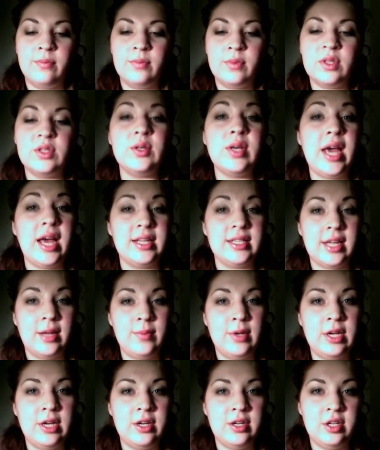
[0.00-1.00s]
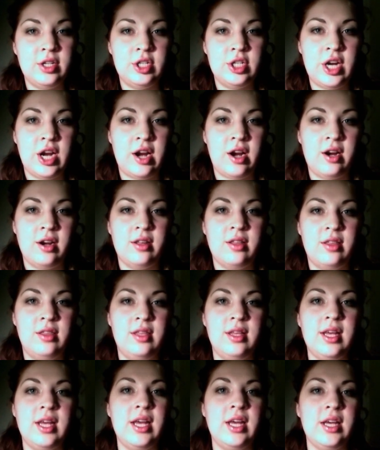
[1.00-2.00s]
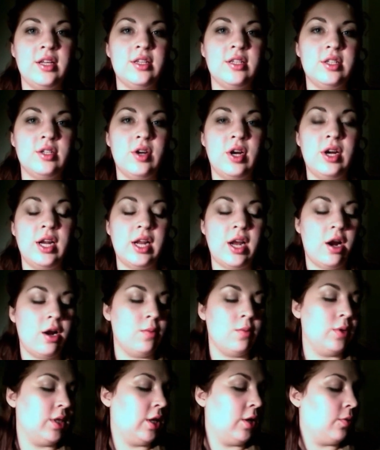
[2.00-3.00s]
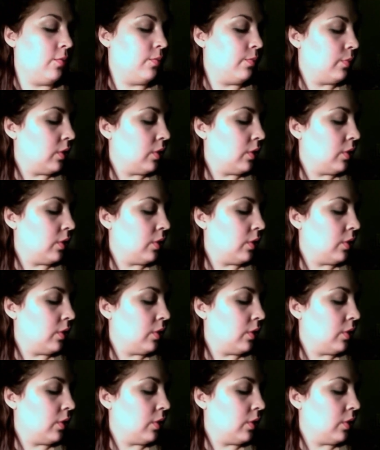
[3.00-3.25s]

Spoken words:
So yes, I'm here to share the straightening iron with you.